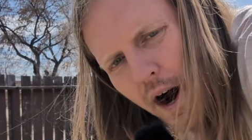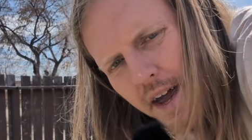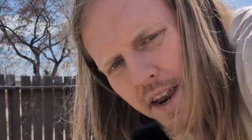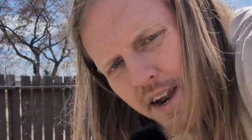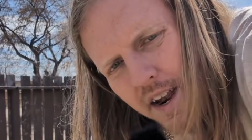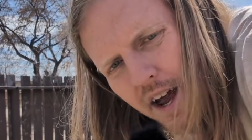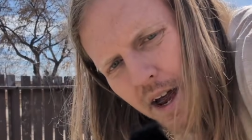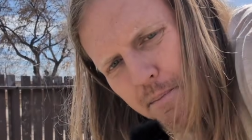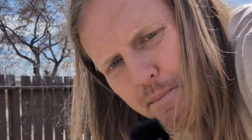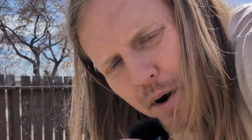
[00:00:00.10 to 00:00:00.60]
did
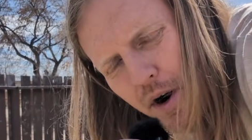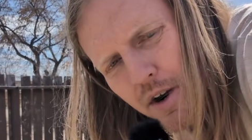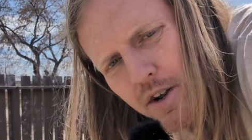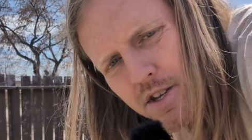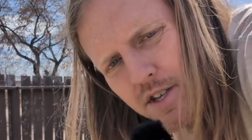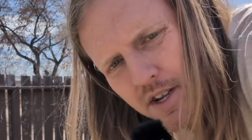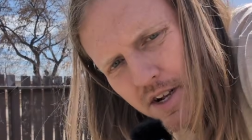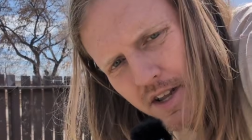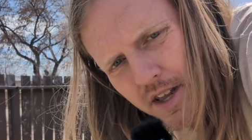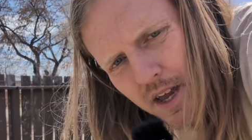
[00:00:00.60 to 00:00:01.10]
I
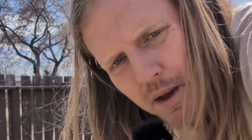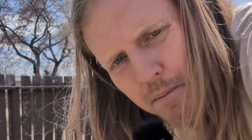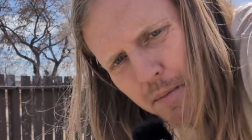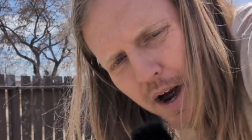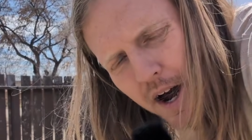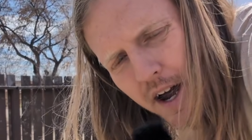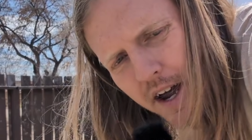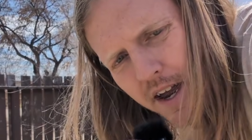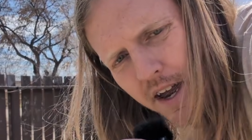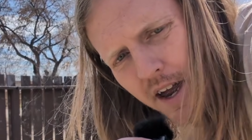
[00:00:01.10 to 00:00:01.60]
personally
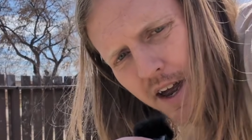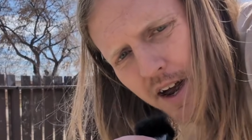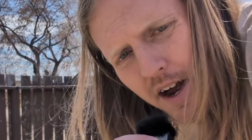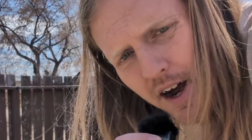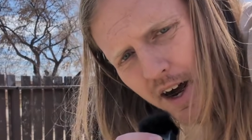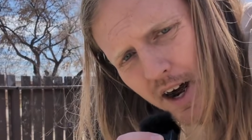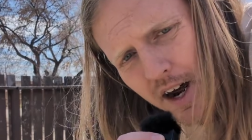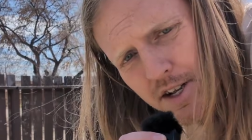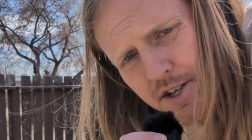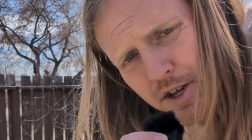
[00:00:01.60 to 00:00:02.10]
buy a
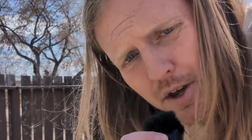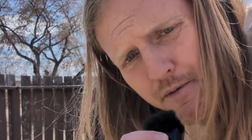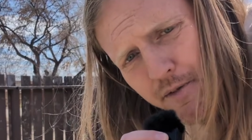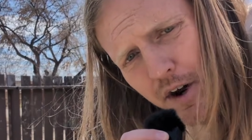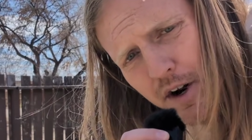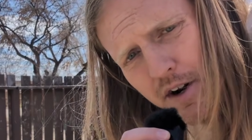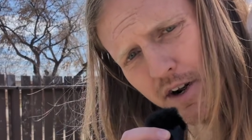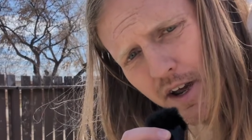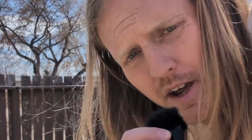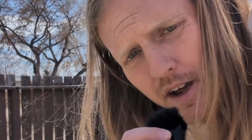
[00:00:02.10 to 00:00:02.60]

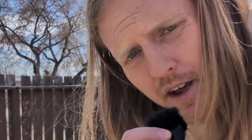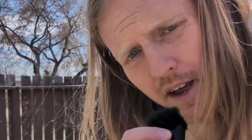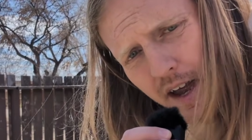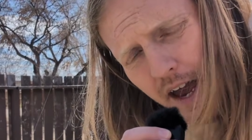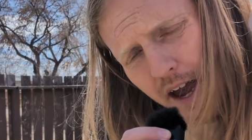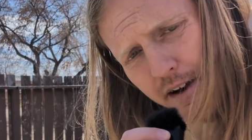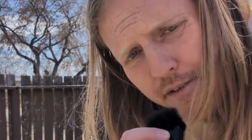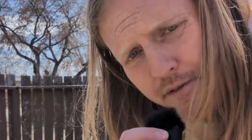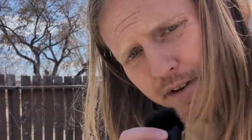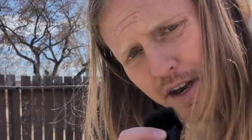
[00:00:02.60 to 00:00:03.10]
Husqvarna
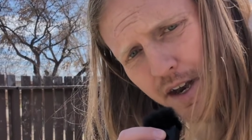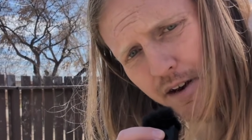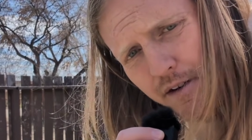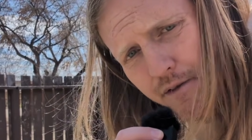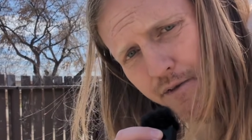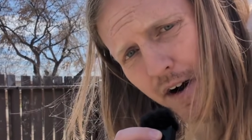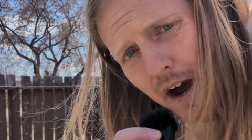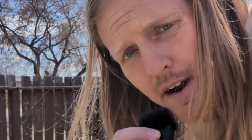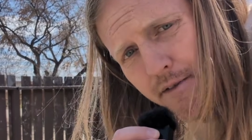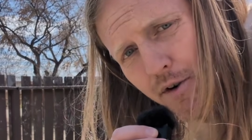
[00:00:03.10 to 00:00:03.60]

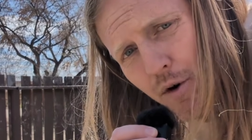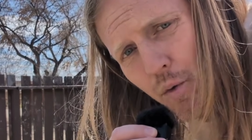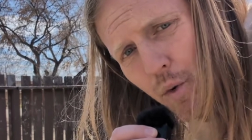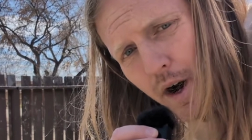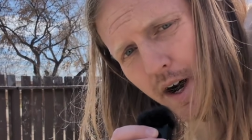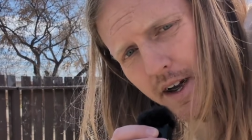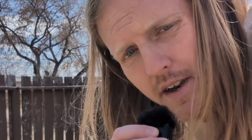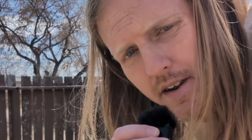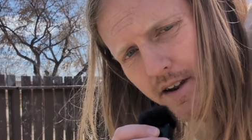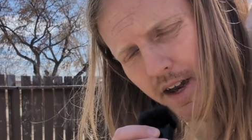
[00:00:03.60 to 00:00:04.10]

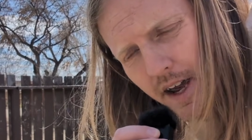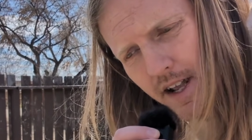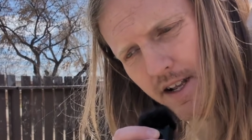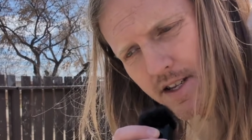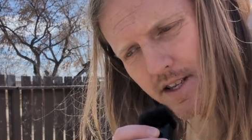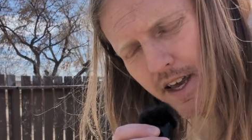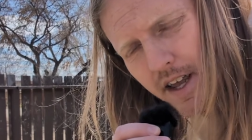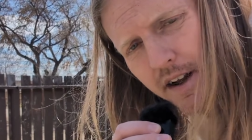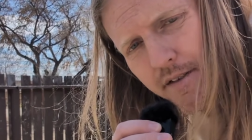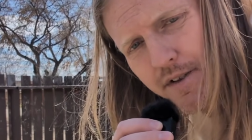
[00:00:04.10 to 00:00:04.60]
fe501
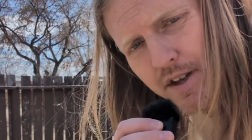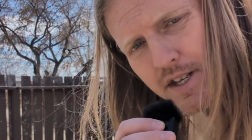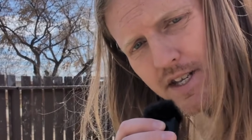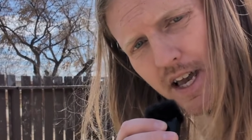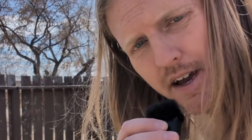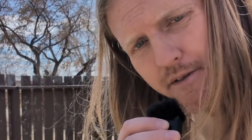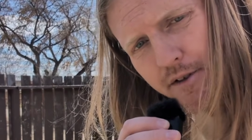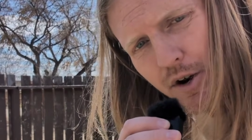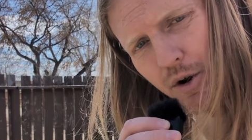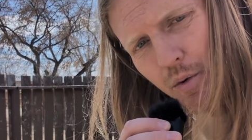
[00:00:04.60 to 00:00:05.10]
instead of the
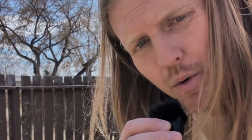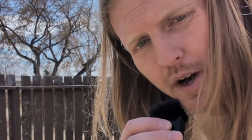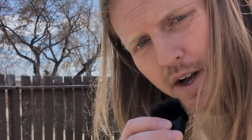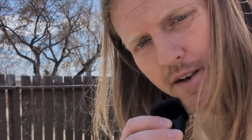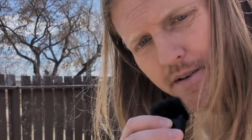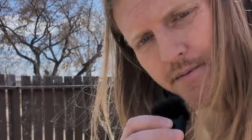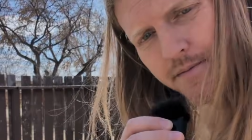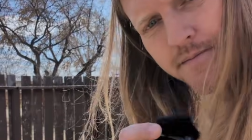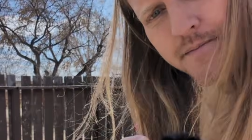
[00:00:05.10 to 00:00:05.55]
701?